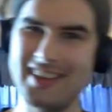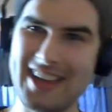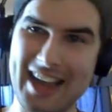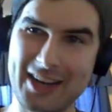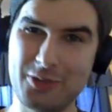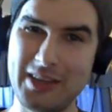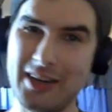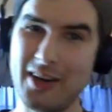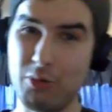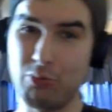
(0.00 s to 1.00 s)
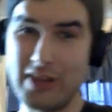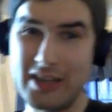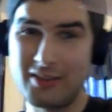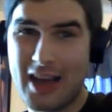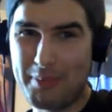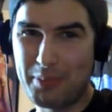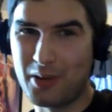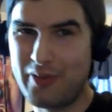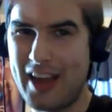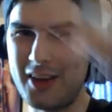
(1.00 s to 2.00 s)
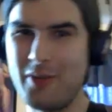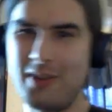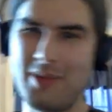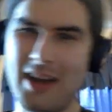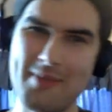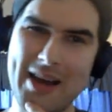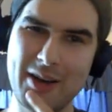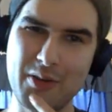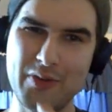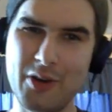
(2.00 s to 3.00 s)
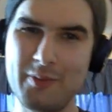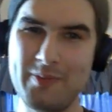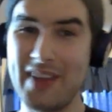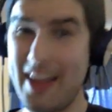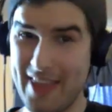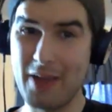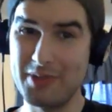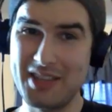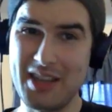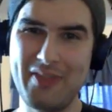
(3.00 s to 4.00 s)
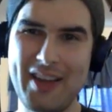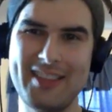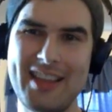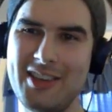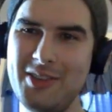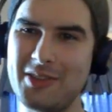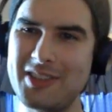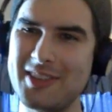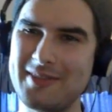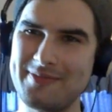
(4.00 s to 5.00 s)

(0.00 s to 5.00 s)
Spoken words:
to actually get a real Doppler effect going by a microphone. And that was the effect they used.